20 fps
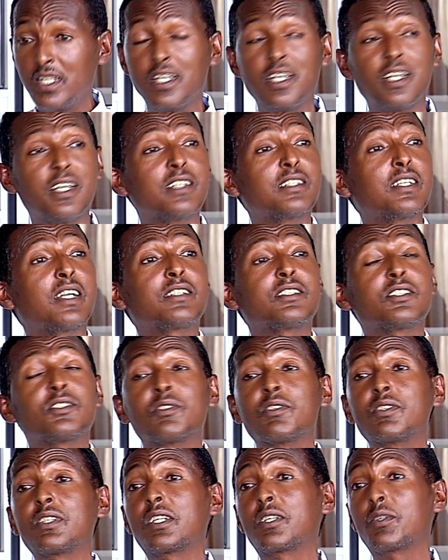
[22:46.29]
And that is
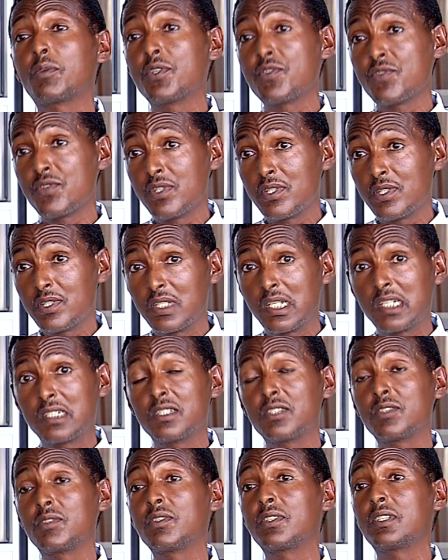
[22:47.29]
not a question. That
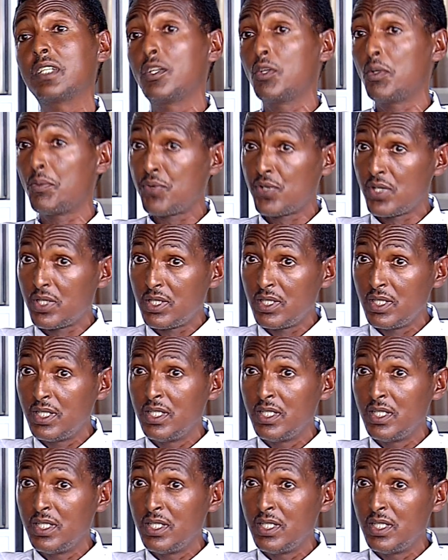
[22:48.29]
is not an option.